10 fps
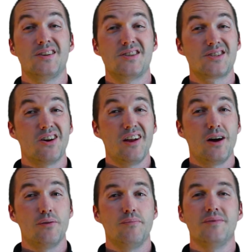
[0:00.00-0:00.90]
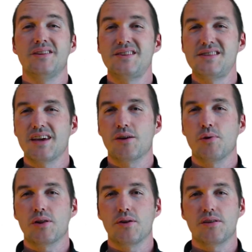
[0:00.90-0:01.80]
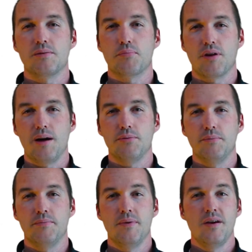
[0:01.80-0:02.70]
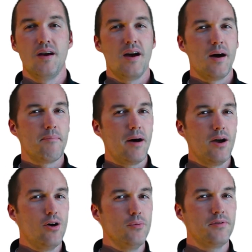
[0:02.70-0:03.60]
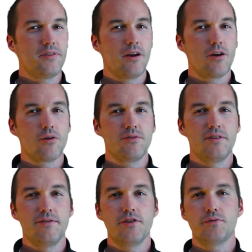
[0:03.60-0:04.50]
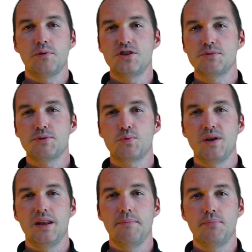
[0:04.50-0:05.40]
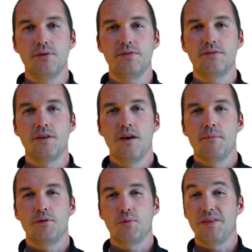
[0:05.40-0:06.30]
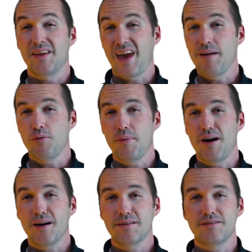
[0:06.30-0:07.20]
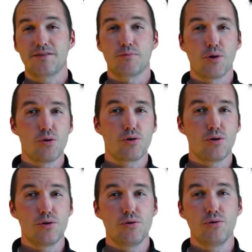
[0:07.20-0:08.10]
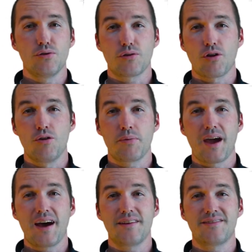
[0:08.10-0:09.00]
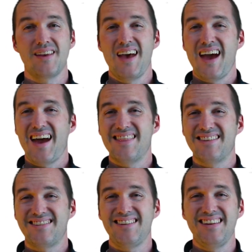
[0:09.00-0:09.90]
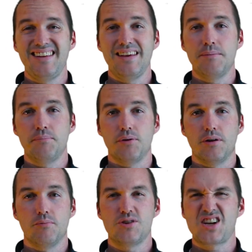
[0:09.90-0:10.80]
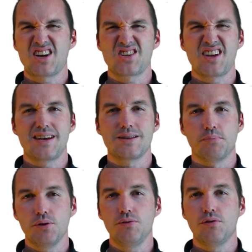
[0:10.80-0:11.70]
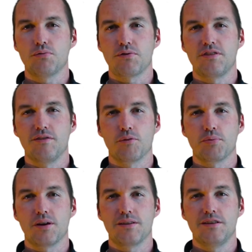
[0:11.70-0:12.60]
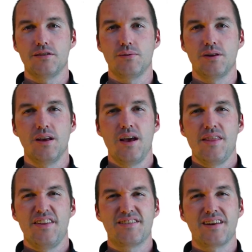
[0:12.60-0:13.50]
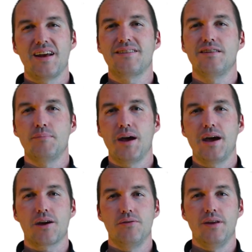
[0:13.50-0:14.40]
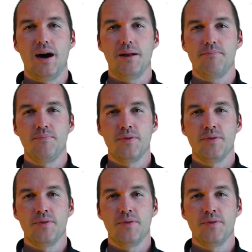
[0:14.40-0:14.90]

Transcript: To start out, let's take a quick look at the problem. My home stereo receiver switches between inputs, between the cable box, the Roku, the Chromecast, and the CD input, which actually has a Bluetooth receiver plugged into it that's connected to my Echo Dot.